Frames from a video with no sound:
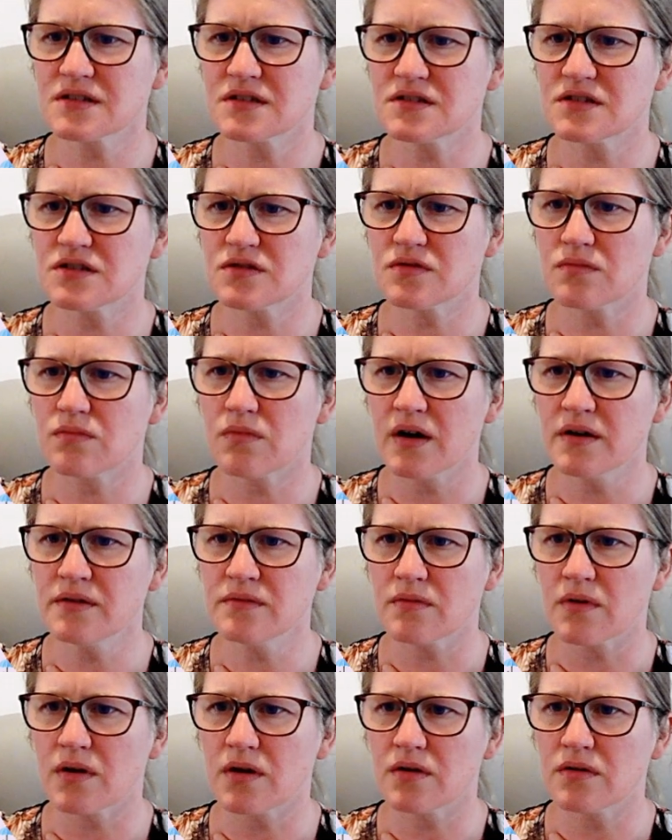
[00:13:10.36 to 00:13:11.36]
to do one
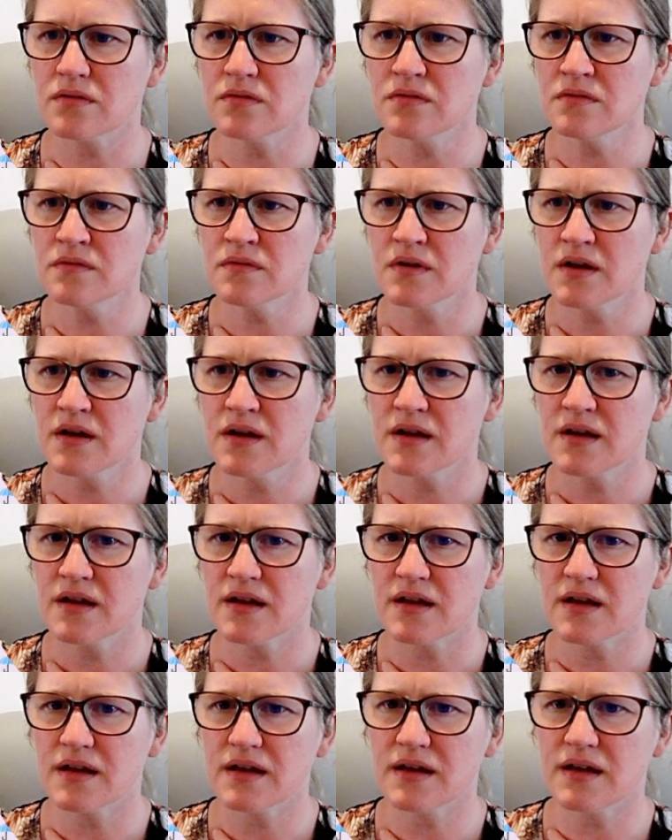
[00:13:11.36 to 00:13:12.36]
row,
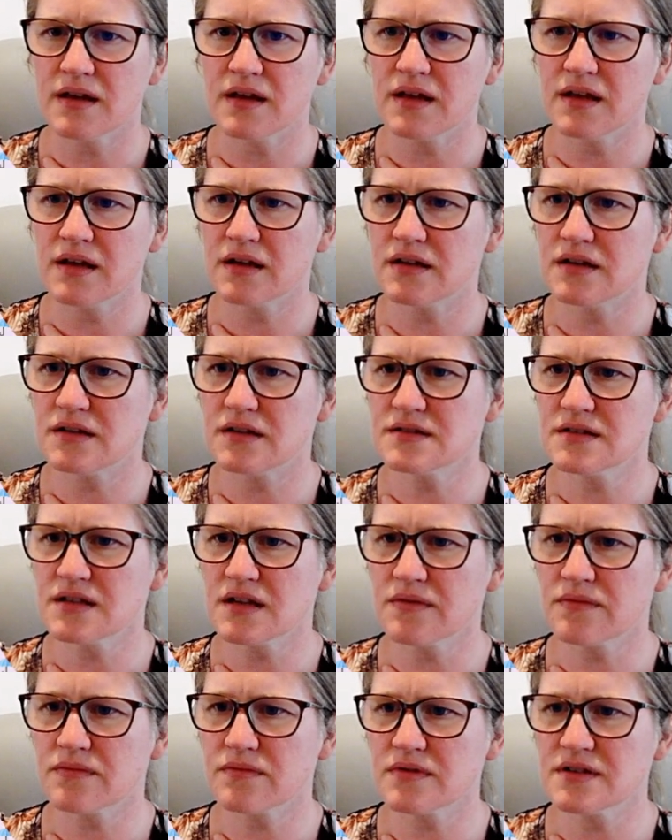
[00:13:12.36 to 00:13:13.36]
and instead
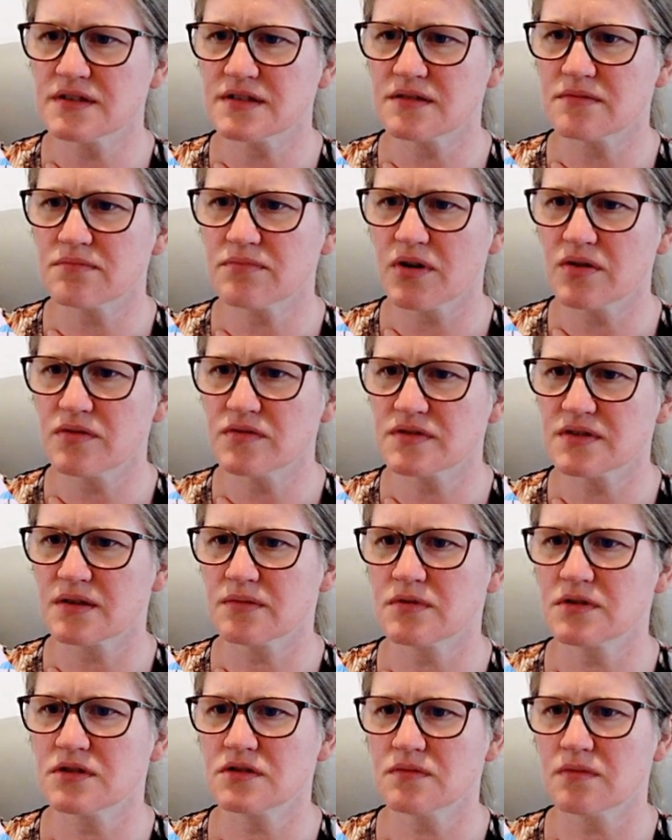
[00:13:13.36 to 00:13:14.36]
of recent posts, I'm
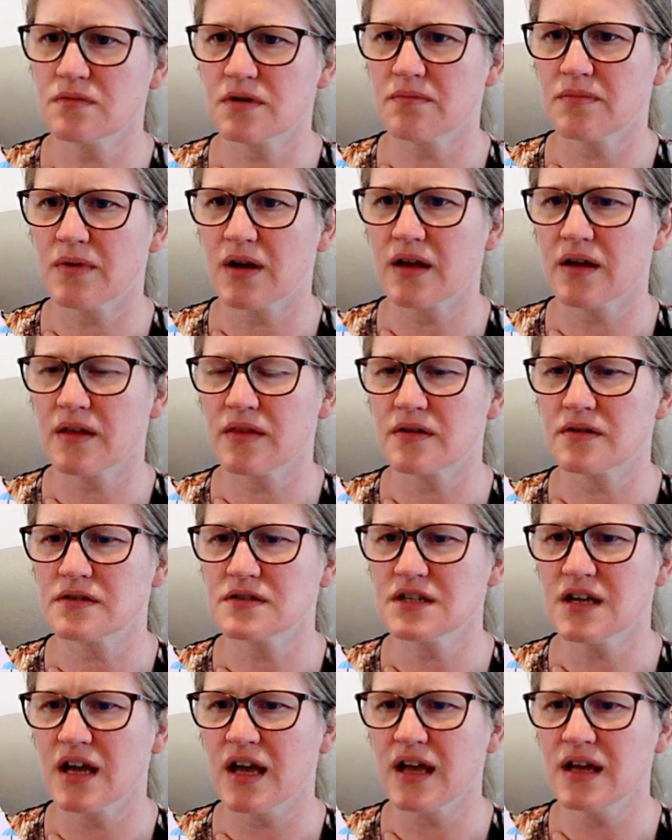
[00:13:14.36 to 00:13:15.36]
going to do one of my other
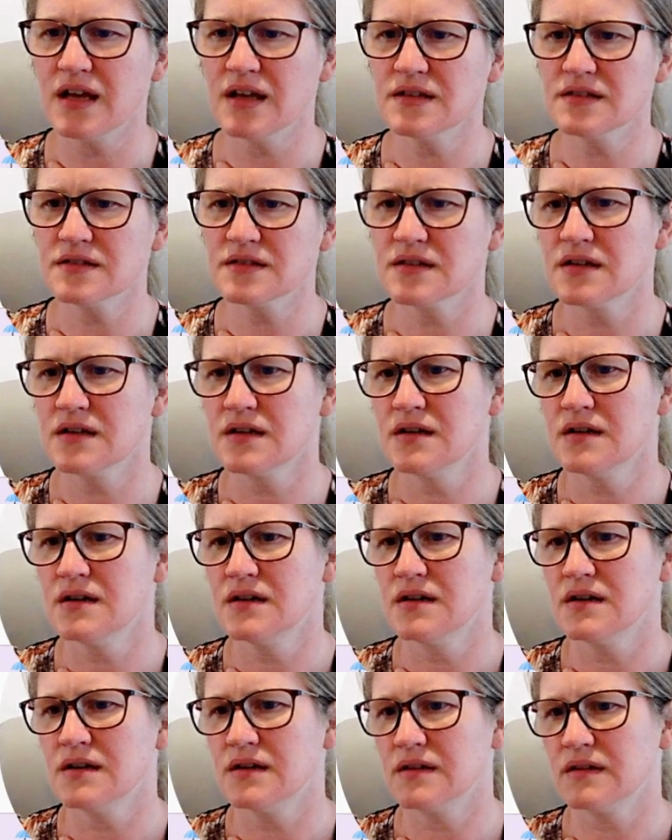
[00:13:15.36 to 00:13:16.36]
tags.
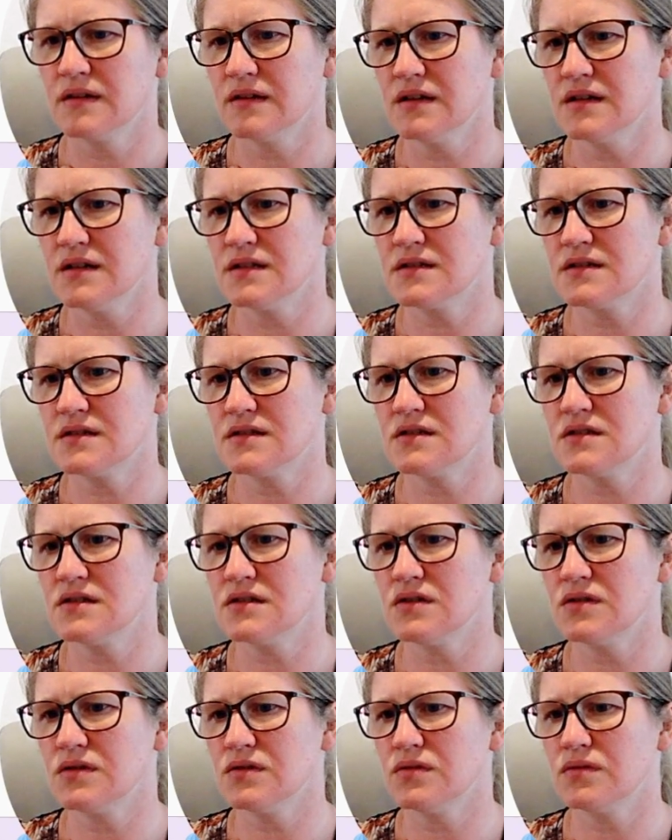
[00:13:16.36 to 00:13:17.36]
Let's
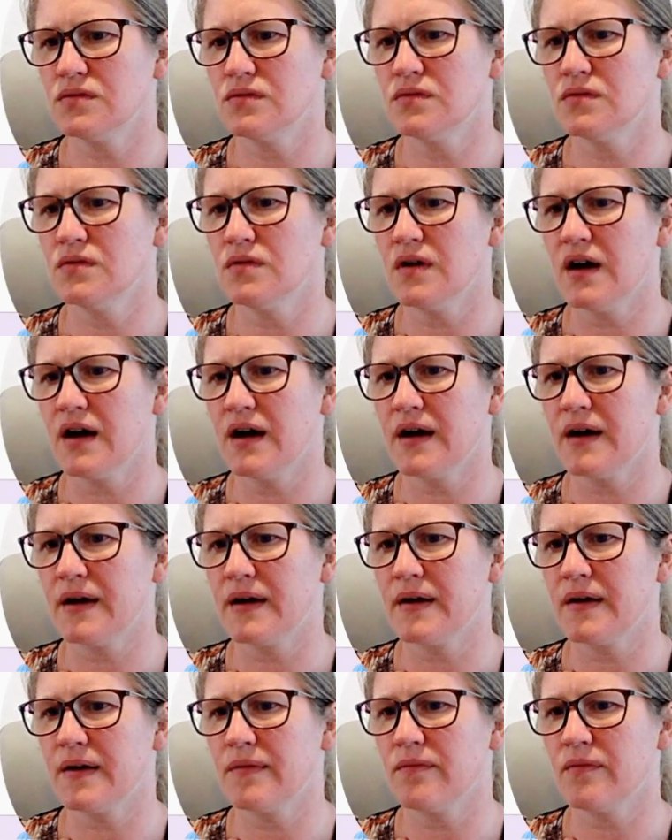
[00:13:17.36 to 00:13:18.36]
do
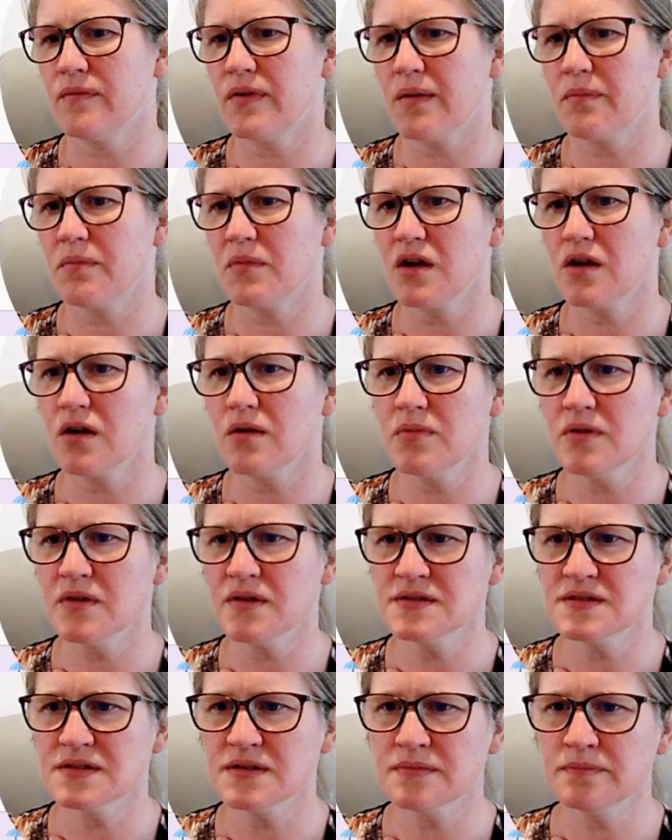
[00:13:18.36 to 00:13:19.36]
family
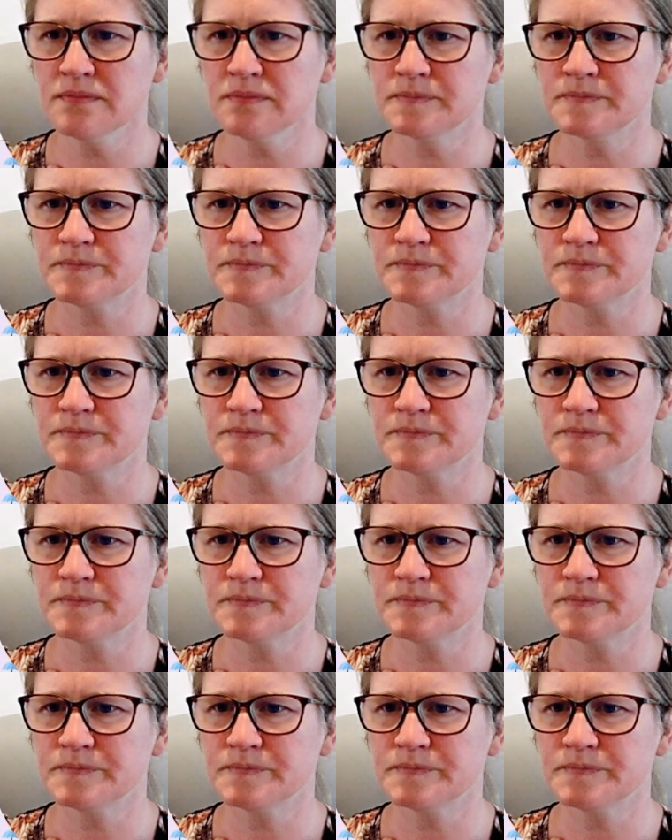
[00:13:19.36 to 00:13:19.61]
herbalism.